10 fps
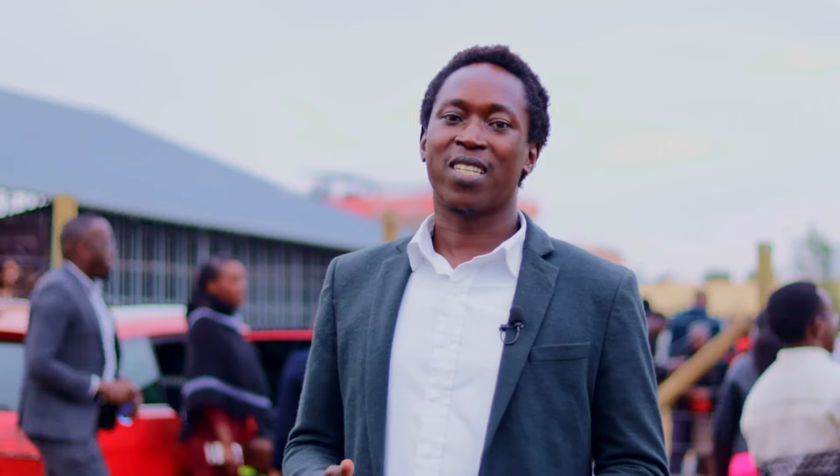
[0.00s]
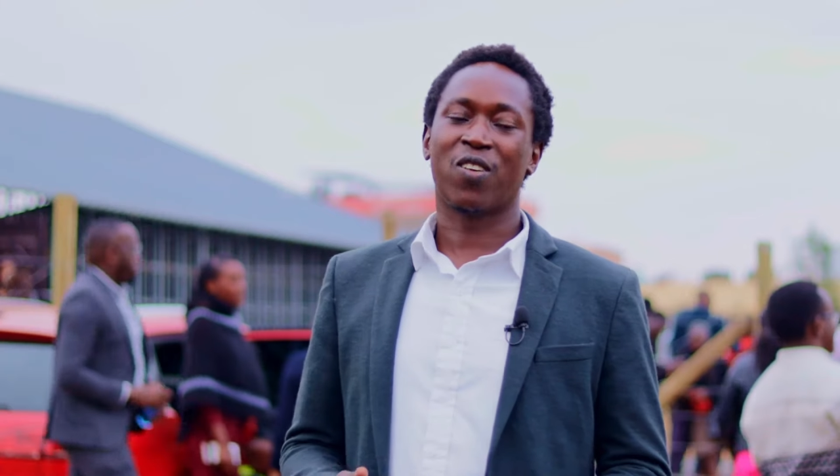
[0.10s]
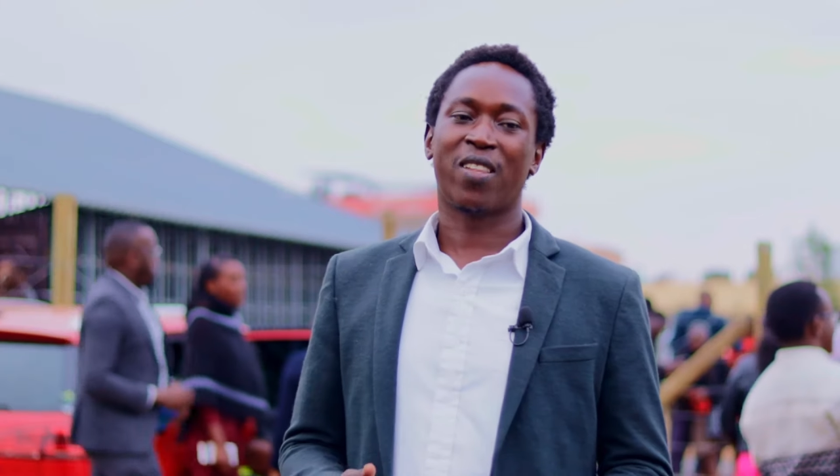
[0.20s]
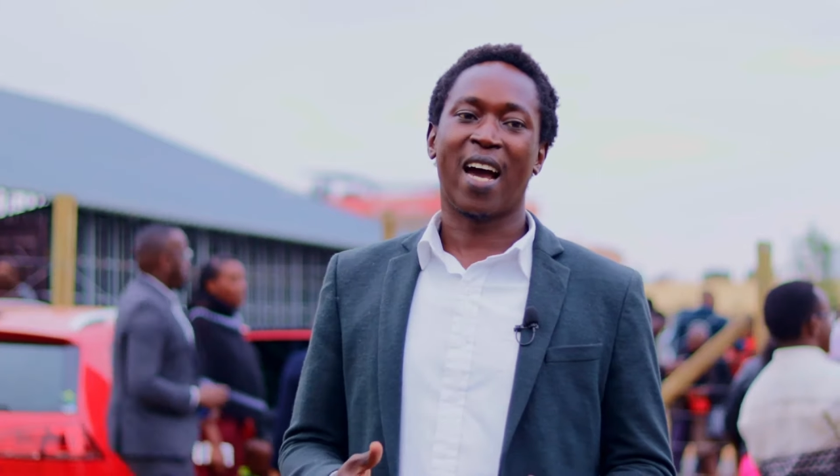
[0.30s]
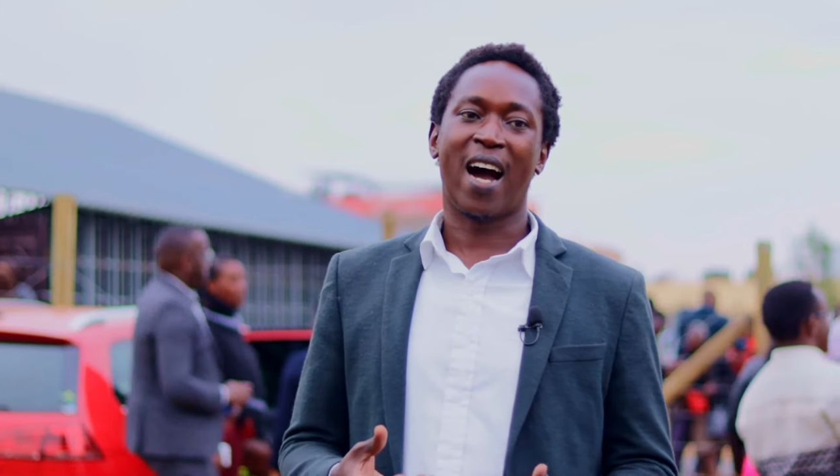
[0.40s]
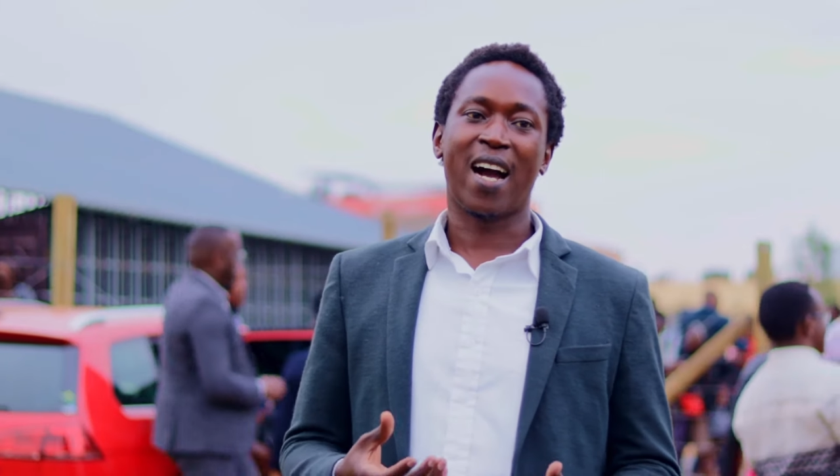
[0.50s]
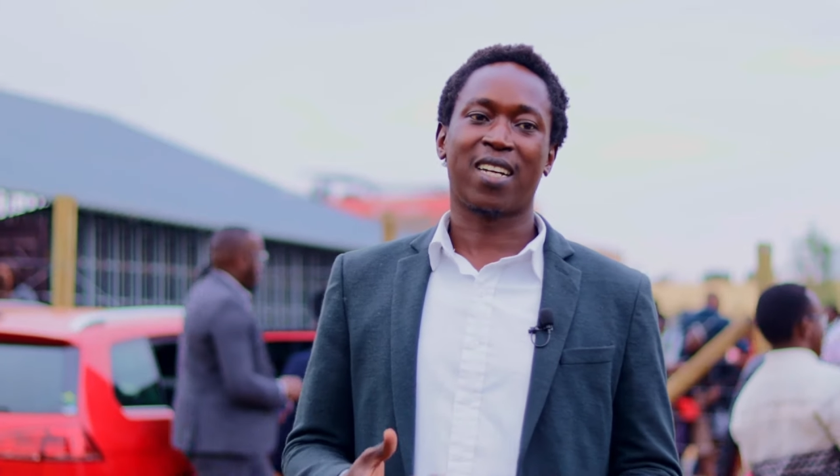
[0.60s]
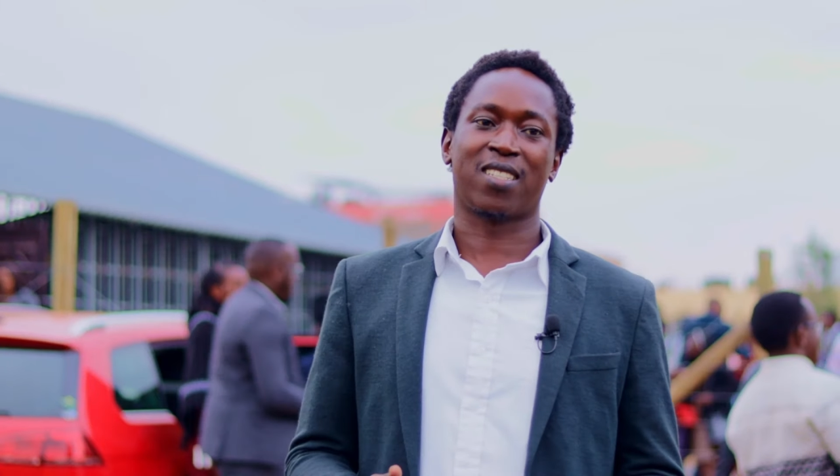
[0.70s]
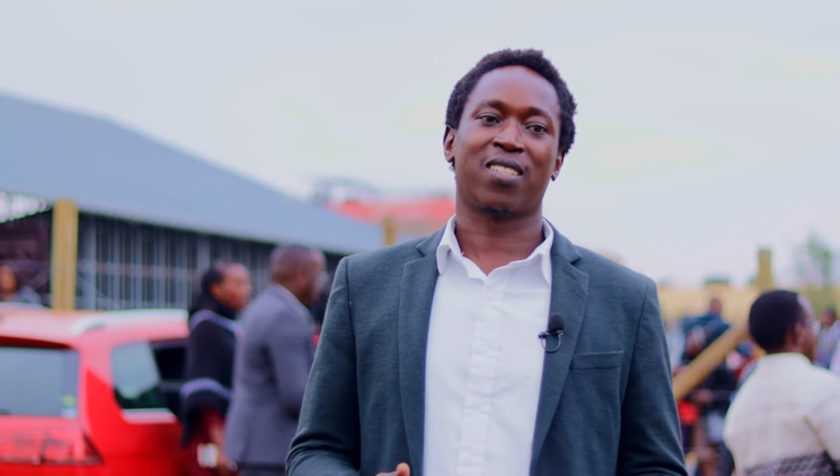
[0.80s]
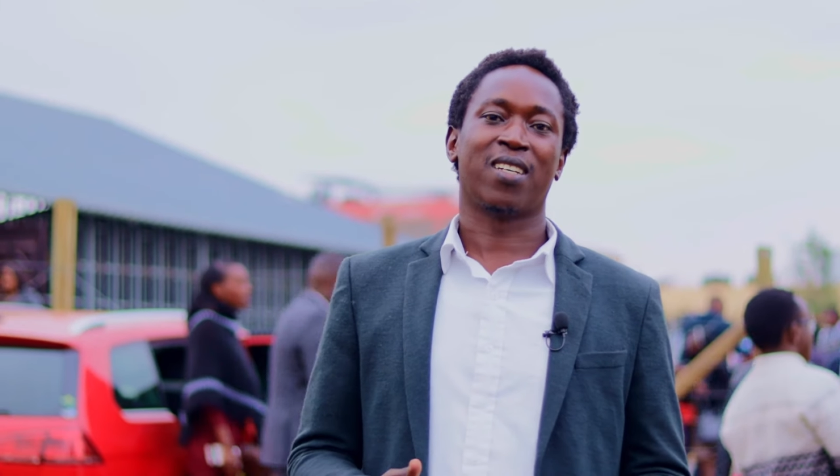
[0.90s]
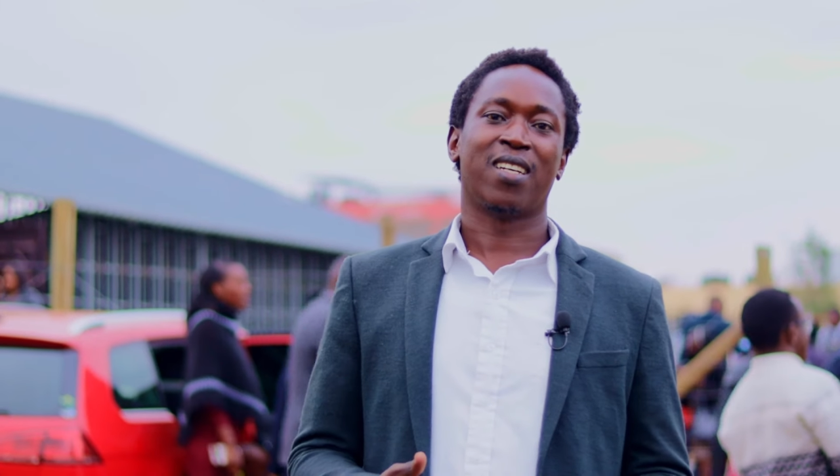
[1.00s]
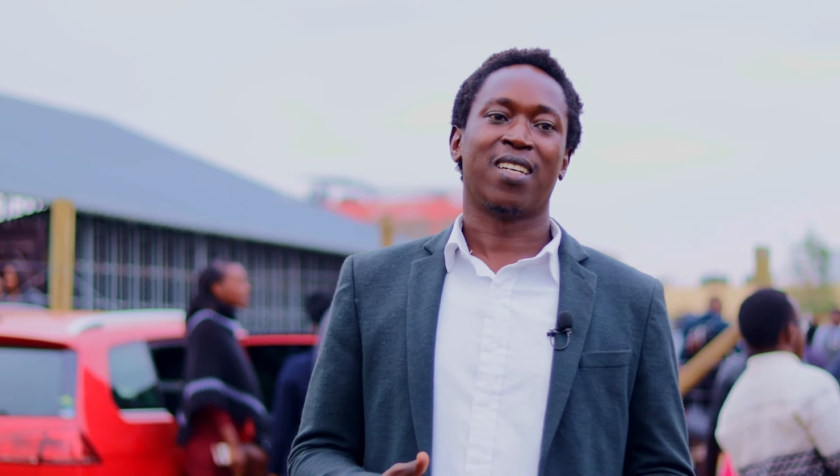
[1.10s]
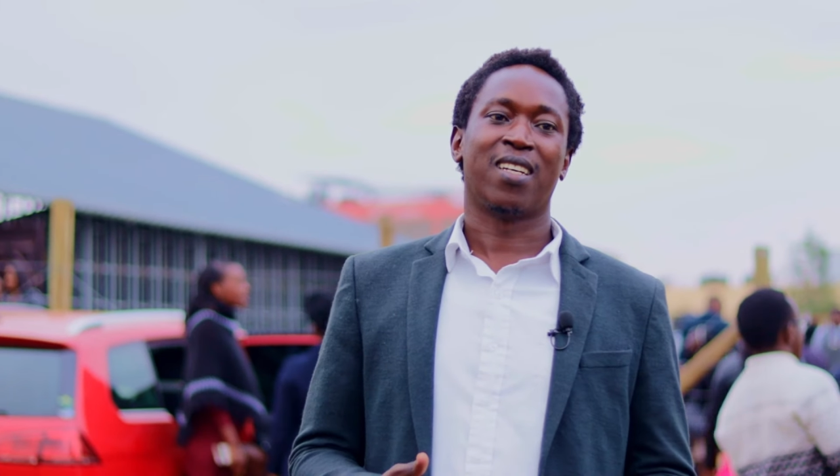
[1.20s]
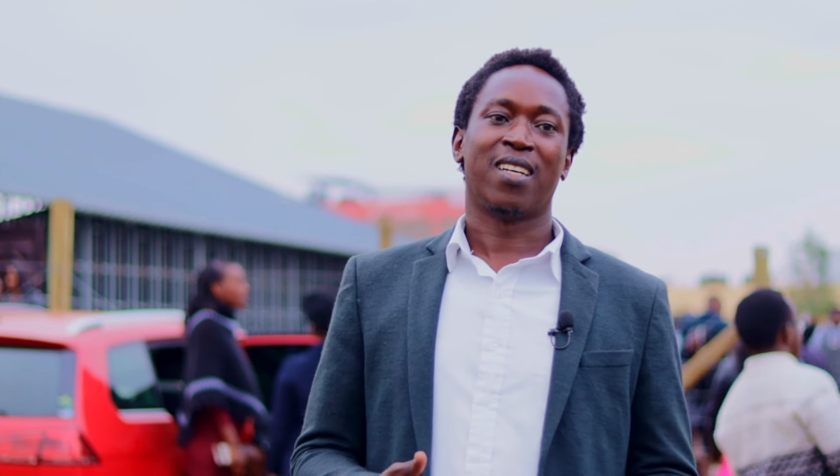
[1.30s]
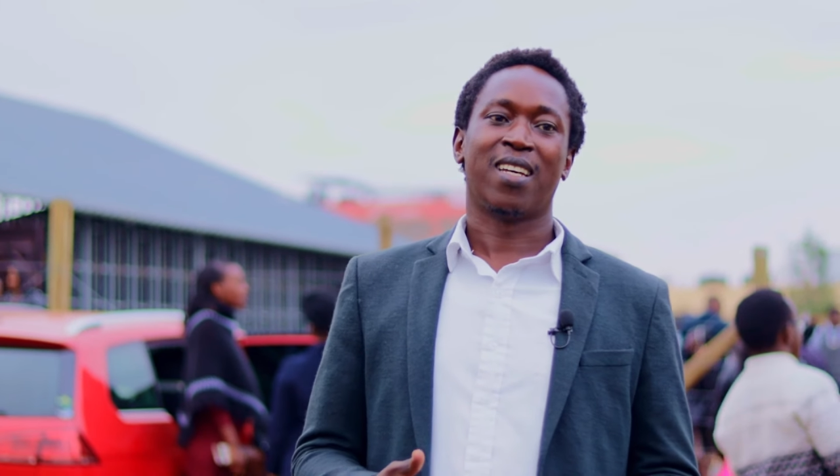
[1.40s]
is on the acts,
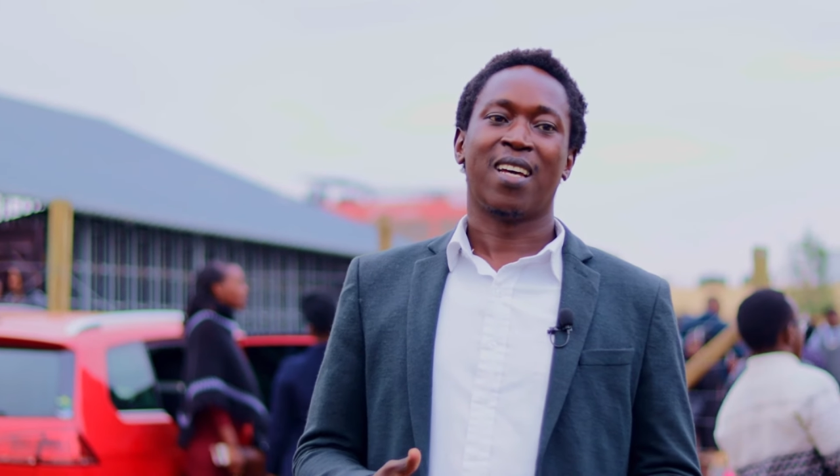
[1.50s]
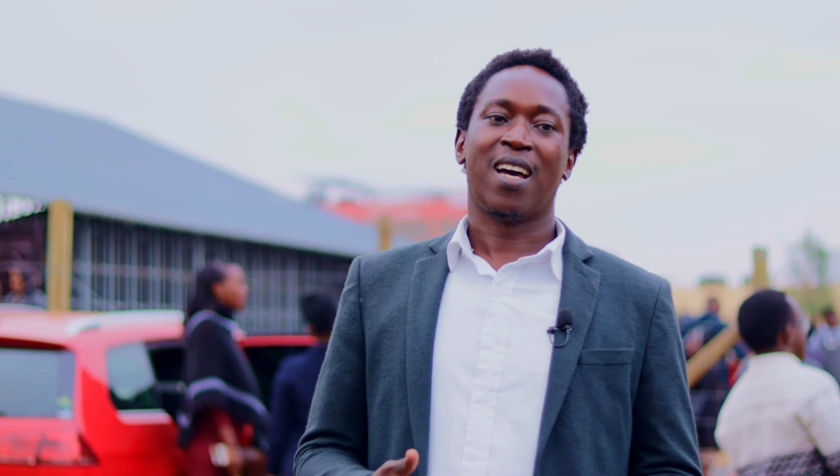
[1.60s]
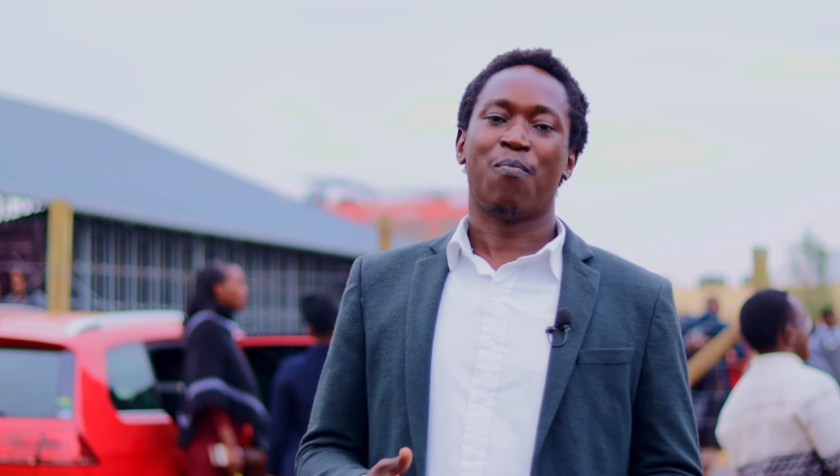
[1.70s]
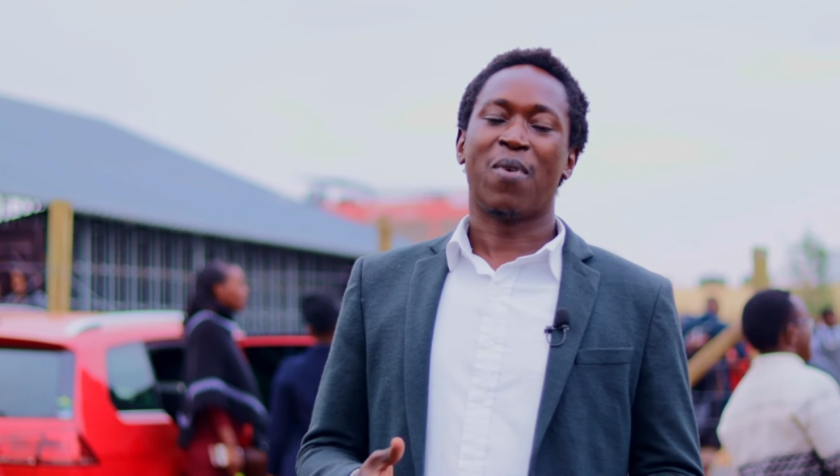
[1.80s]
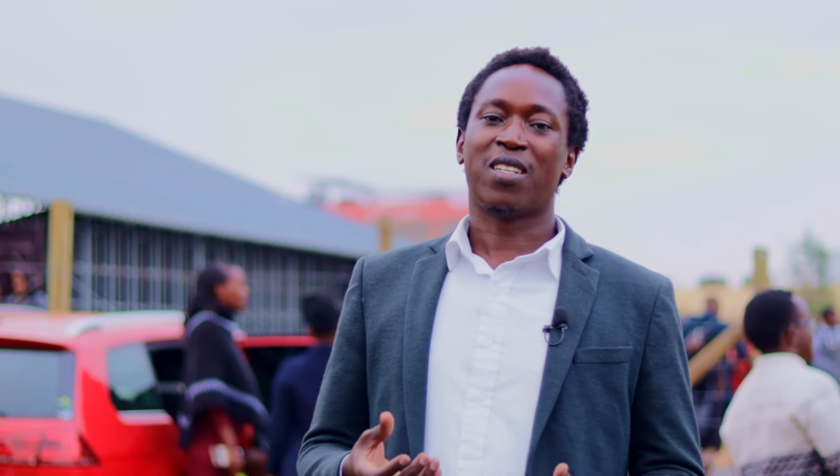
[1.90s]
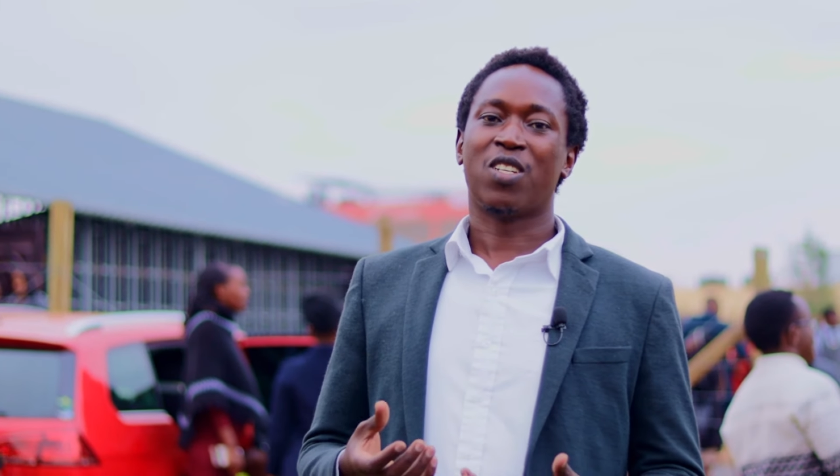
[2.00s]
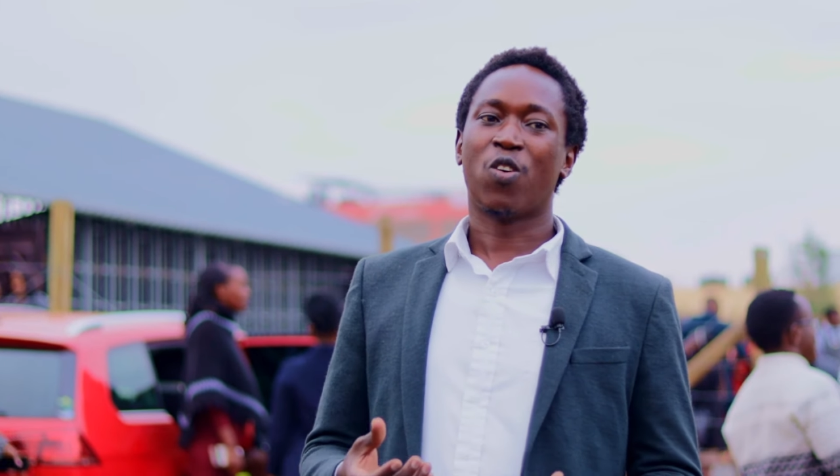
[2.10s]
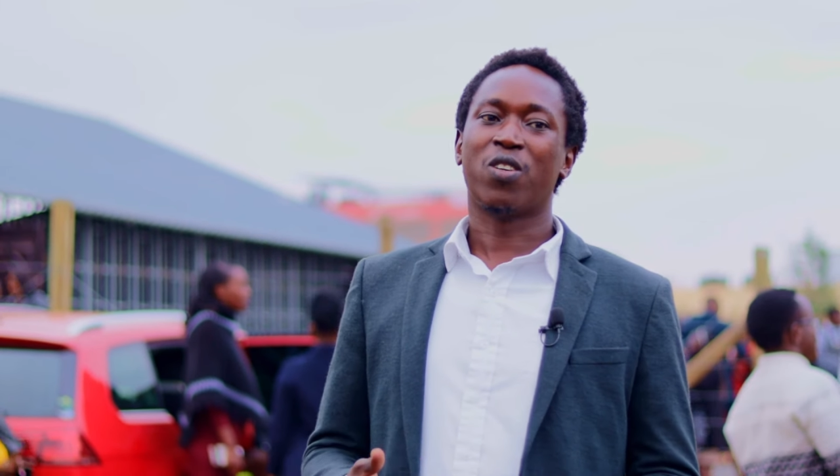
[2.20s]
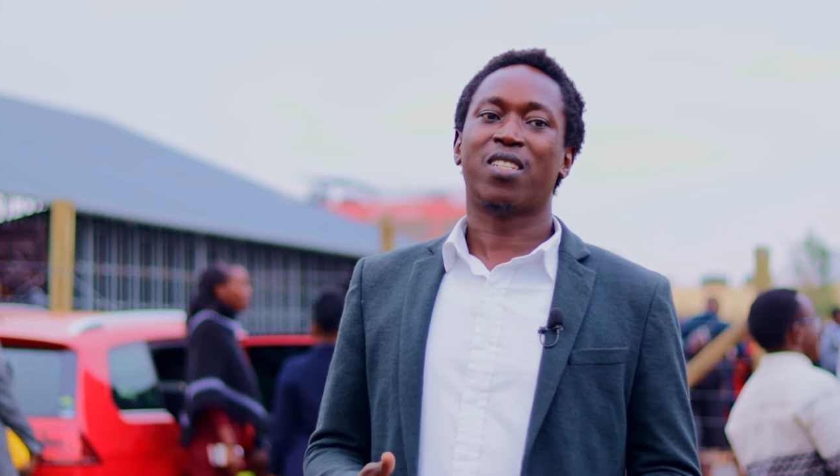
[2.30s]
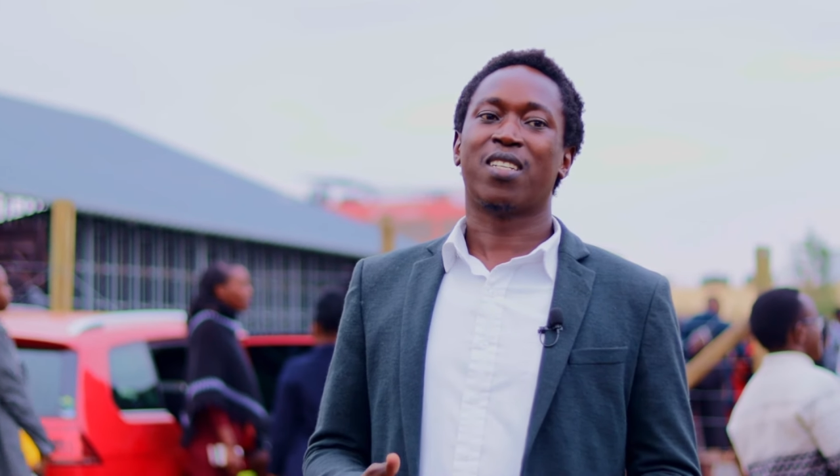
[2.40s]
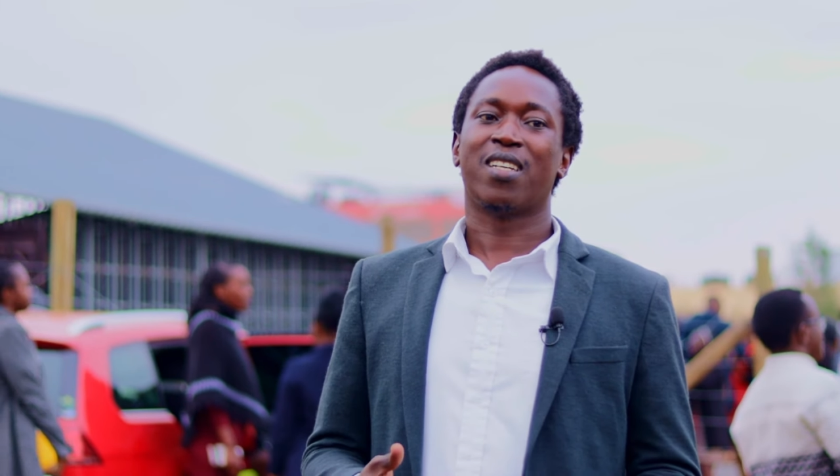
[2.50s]
but not